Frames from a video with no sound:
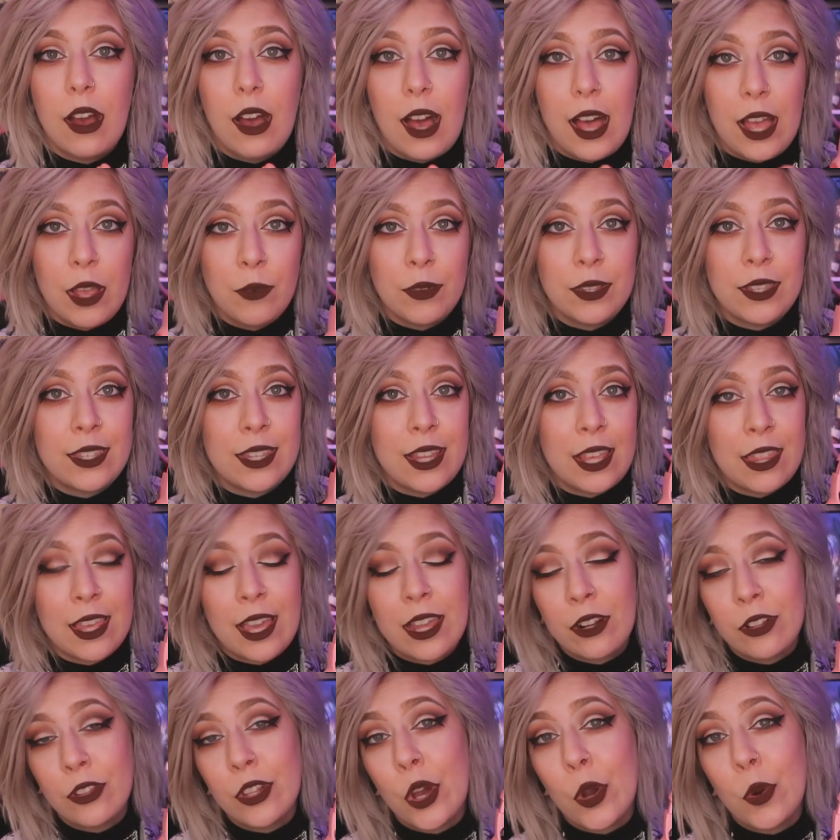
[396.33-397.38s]
I would say
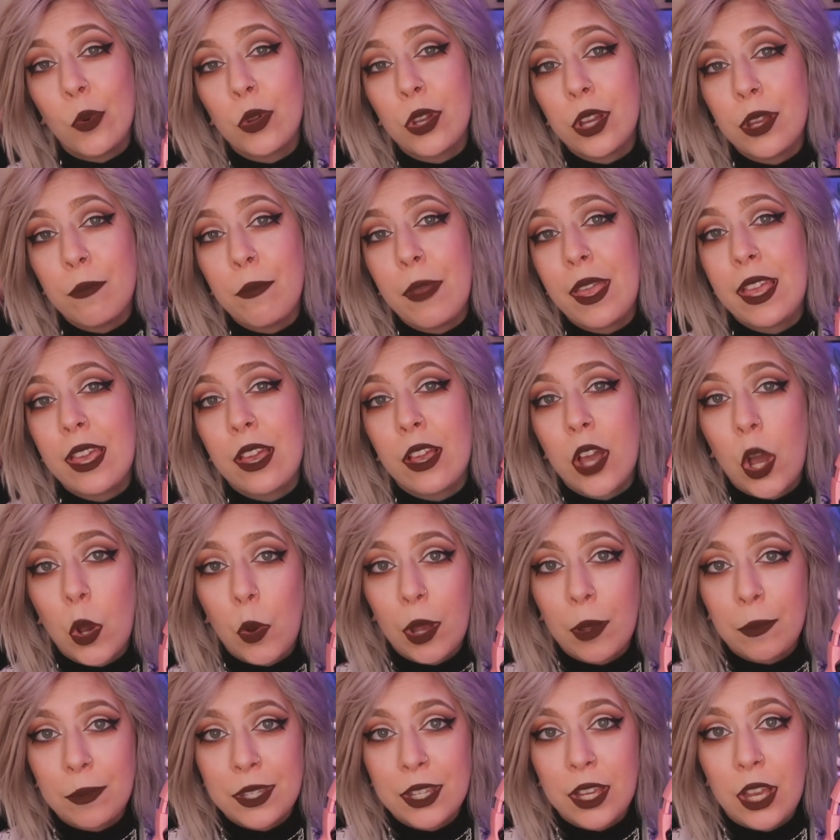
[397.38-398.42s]
that alone could make it go
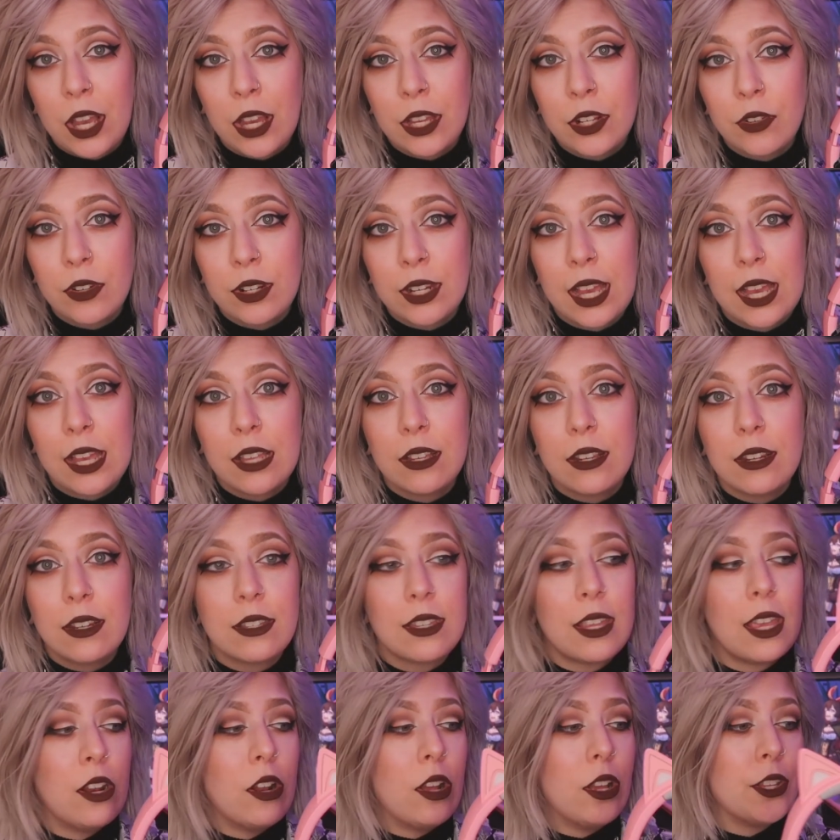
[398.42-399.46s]
up to
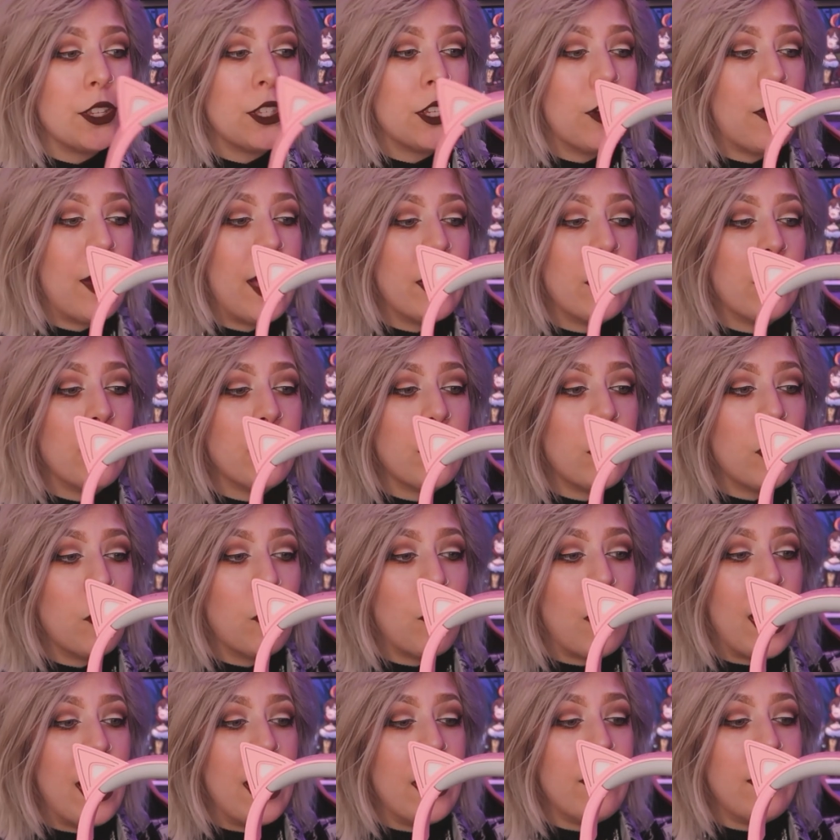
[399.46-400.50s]
$100. And also, I don't know
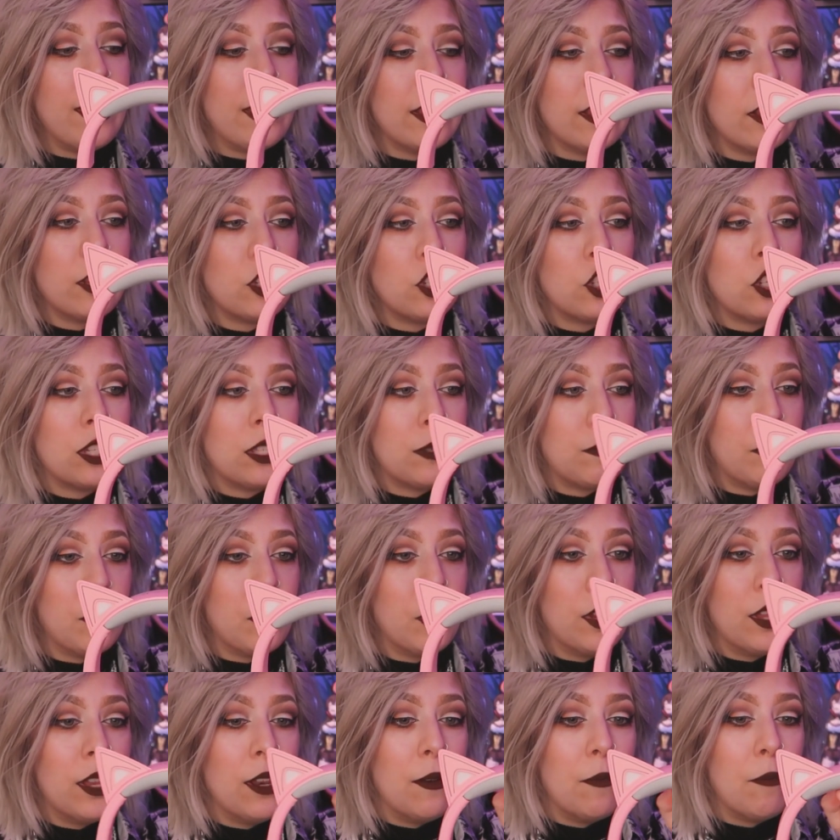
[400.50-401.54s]
why they didn't just
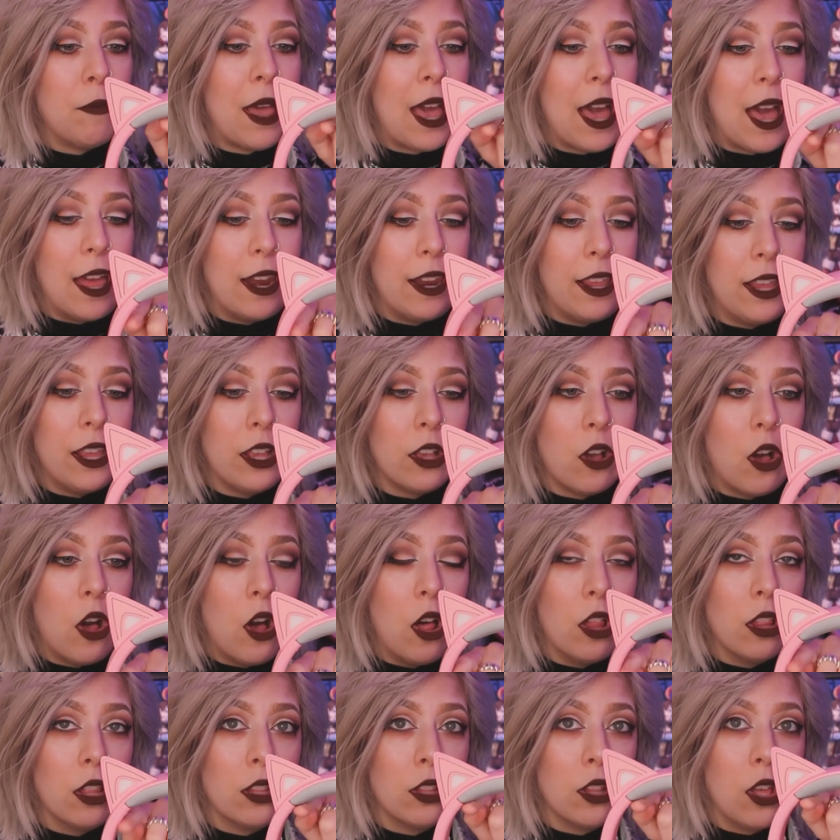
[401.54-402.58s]
put padding
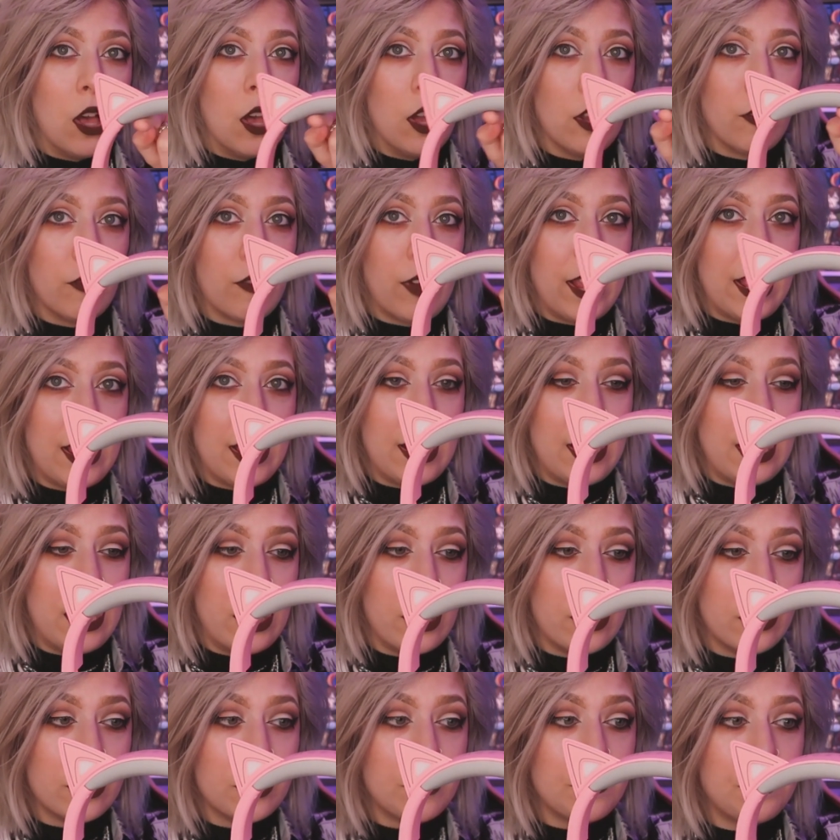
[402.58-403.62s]
all along right
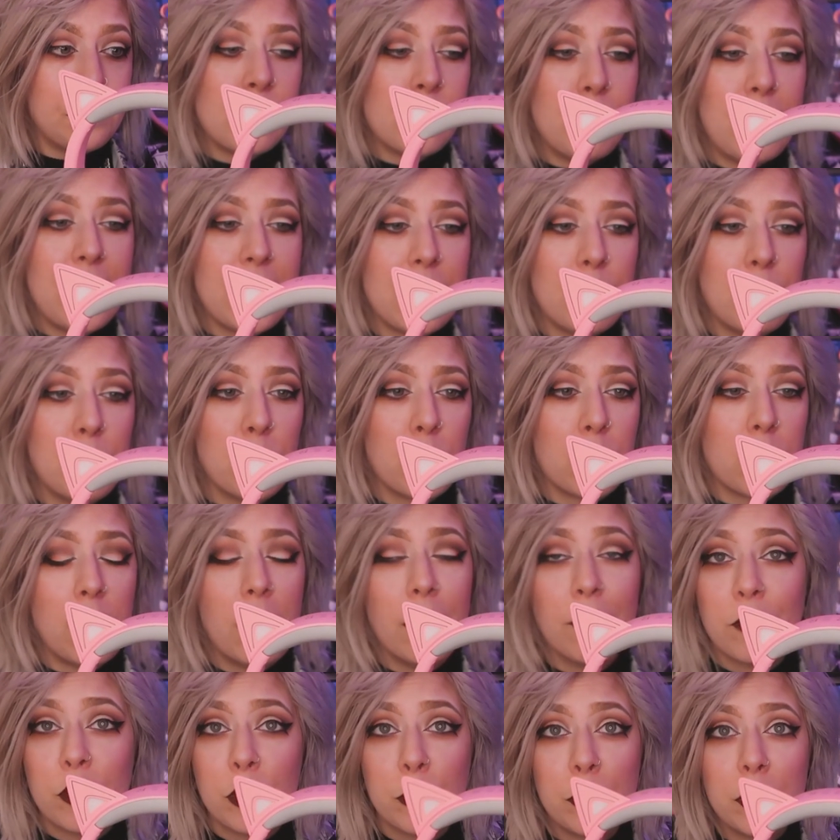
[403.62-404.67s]
here to make it more
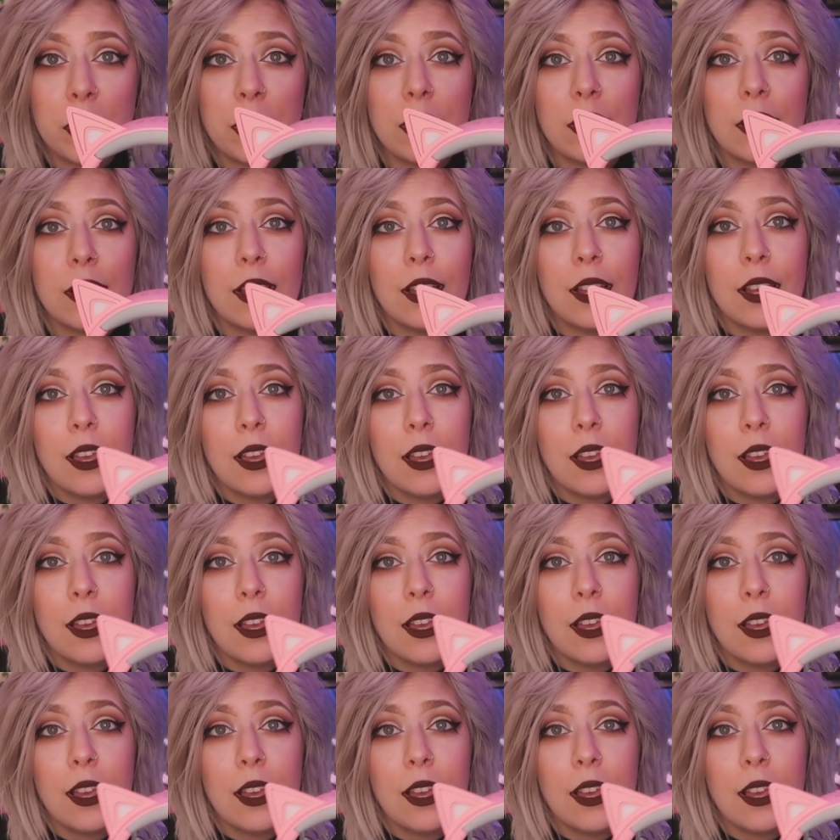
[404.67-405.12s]
comfortable.